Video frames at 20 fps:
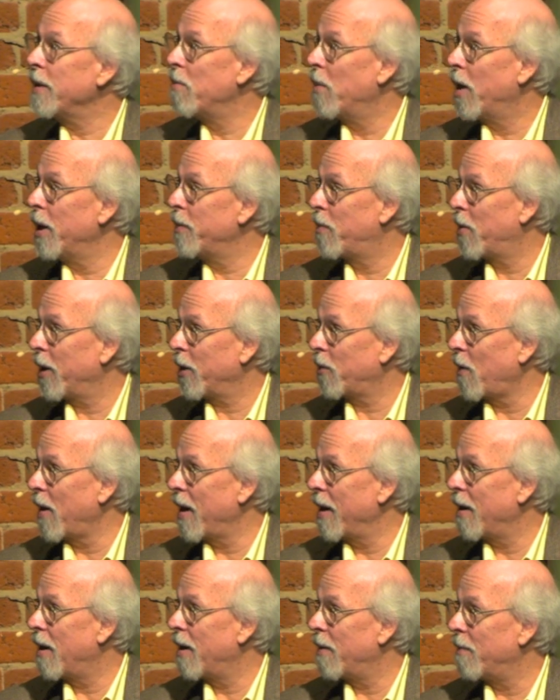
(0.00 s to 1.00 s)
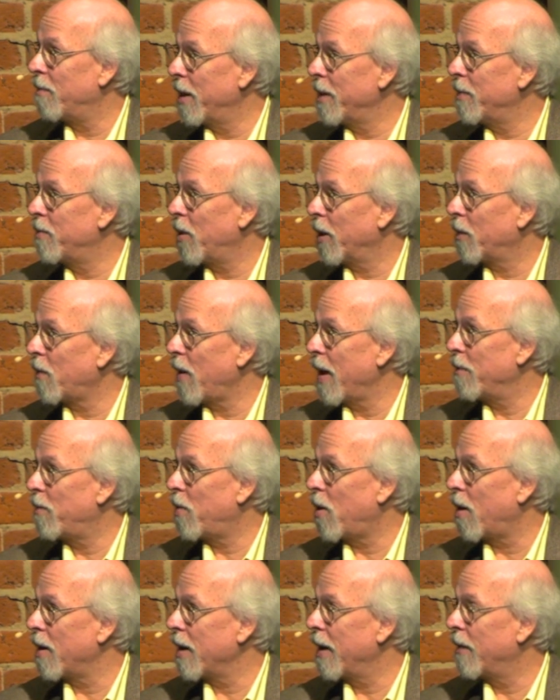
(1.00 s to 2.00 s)
mud brick
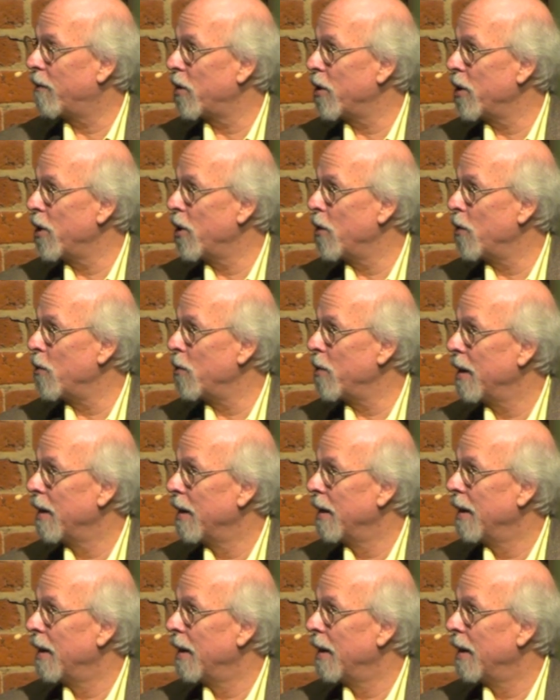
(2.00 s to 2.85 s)
rampart ever known.